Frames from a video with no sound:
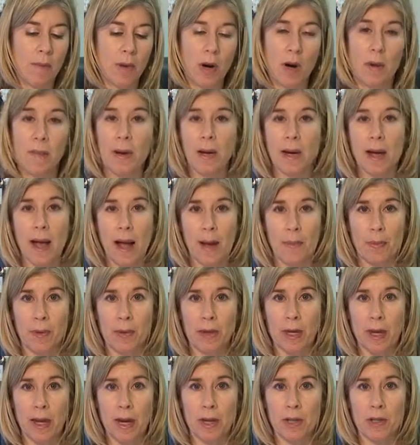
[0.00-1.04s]
permit
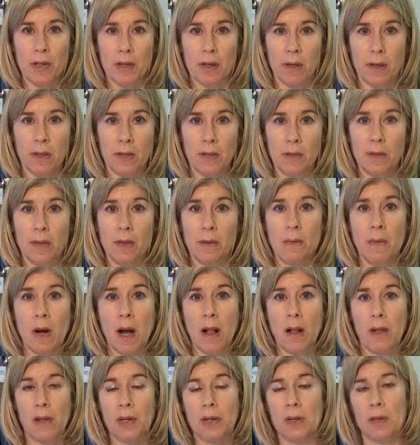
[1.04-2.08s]
application to
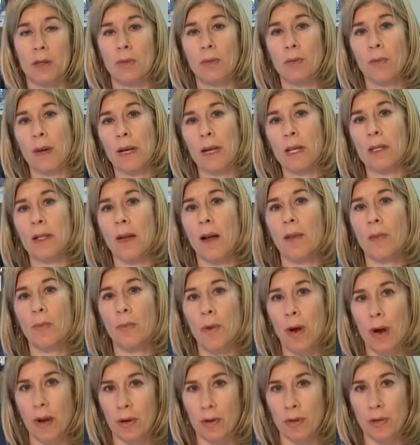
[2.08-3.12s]
demolish the 20 South
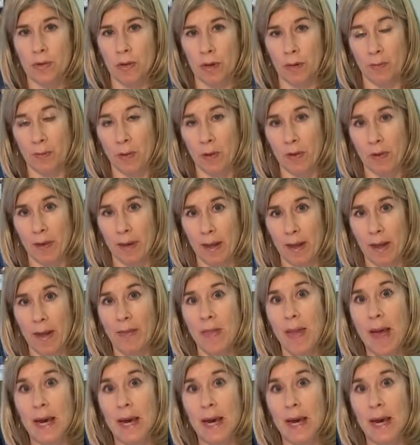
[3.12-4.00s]
Water Street building.